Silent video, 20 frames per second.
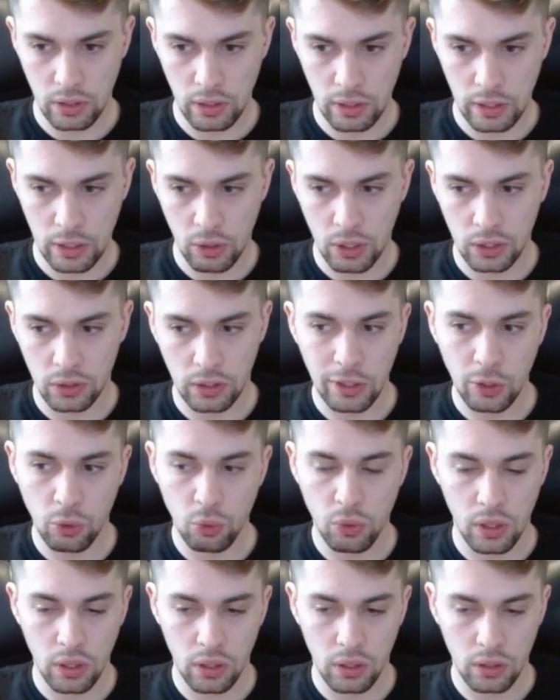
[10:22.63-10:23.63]
around
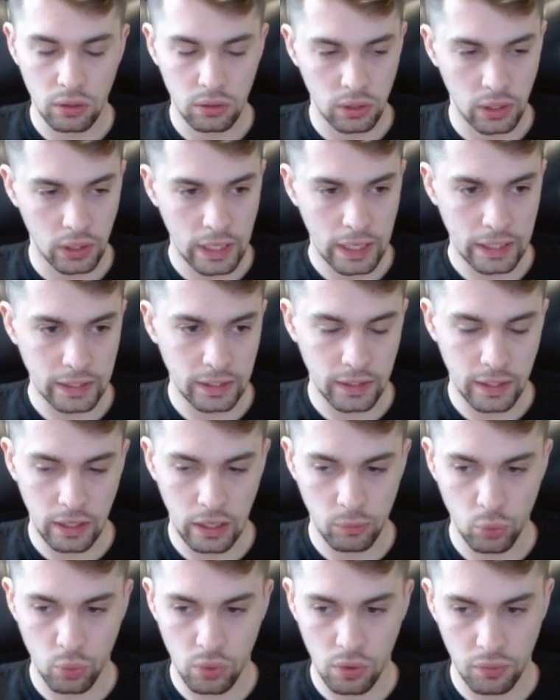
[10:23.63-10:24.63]
equal
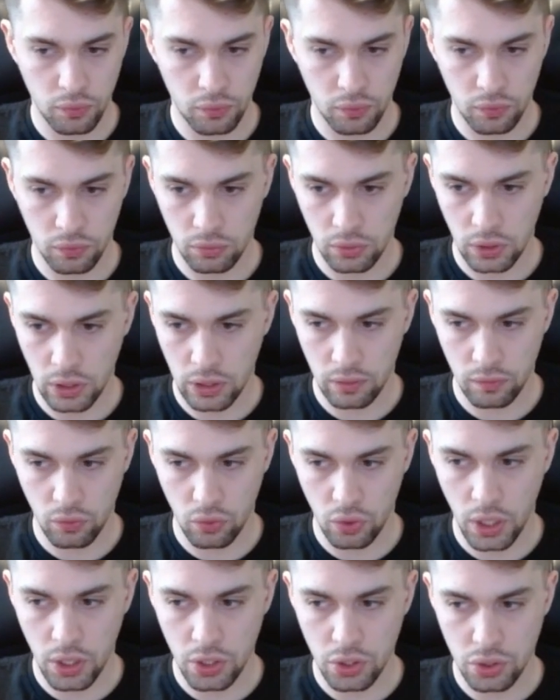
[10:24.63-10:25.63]
endgame with a
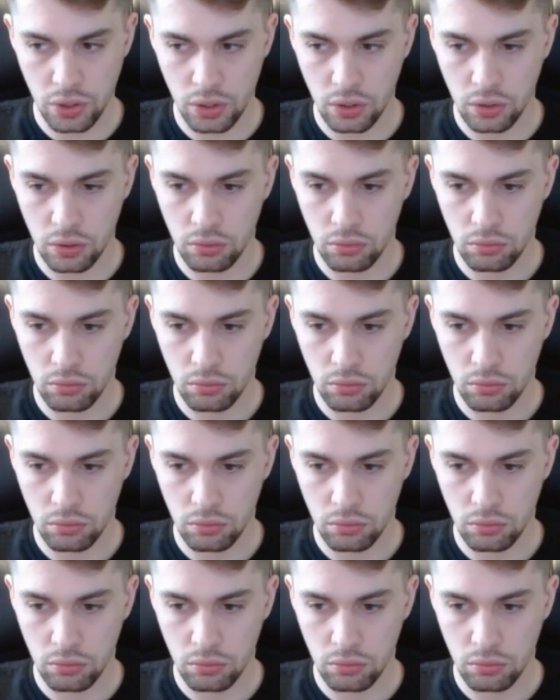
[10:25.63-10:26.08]
variation